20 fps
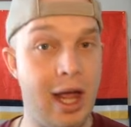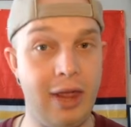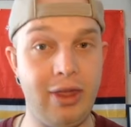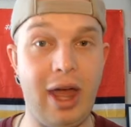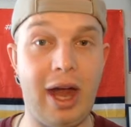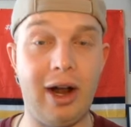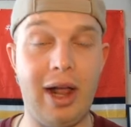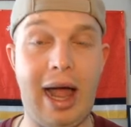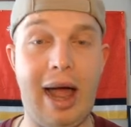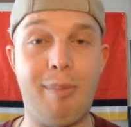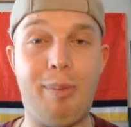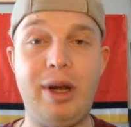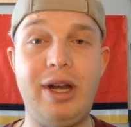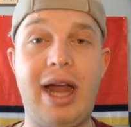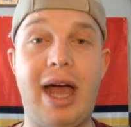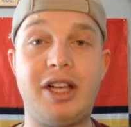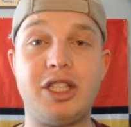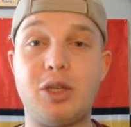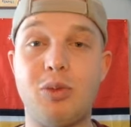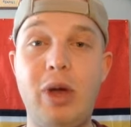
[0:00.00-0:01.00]
That'll happen
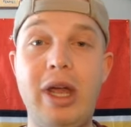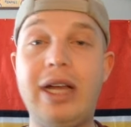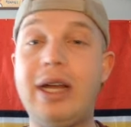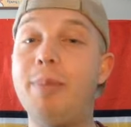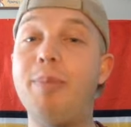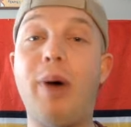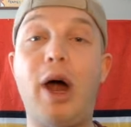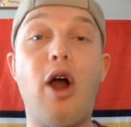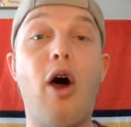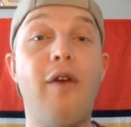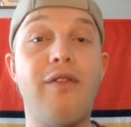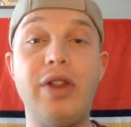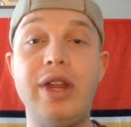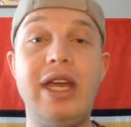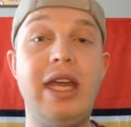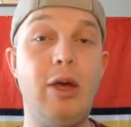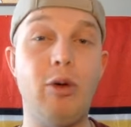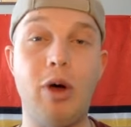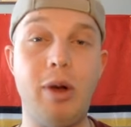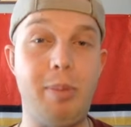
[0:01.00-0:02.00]
next week, but hopefully
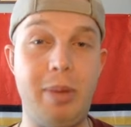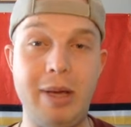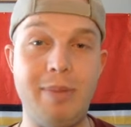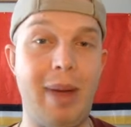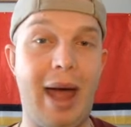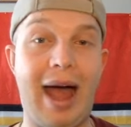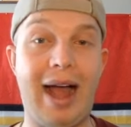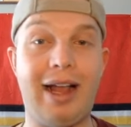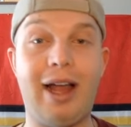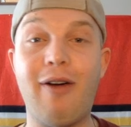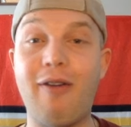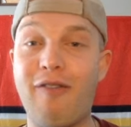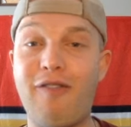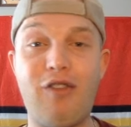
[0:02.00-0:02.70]
he will be back